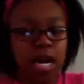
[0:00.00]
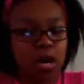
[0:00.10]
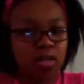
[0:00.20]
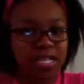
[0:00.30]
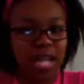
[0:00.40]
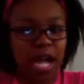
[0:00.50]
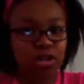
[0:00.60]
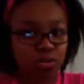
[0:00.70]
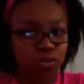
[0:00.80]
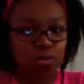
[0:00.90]
I know that's
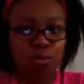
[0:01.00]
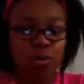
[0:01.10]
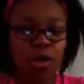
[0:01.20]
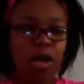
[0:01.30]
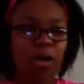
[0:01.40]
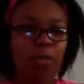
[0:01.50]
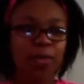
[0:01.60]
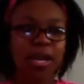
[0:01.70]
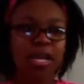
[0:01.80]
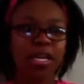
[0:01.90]
not true,
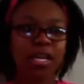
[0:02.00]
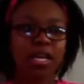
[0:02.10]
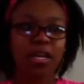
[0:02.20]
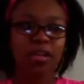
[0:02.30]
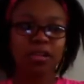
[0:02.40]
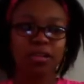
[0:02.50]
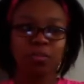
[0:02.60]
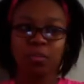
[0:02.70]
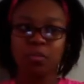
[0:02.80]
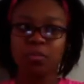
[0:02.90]
but
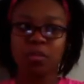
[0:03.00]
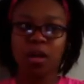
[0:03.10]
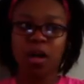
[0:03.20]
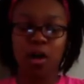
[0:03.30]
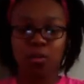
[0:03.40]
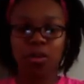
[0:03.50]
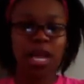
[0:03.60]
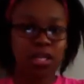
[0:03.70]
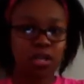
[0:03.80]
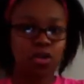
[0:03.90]
I would
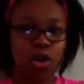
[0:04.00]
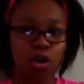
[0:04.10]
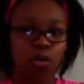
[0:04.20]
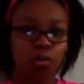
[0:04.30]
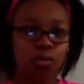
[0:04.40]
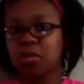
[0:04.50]
like to know,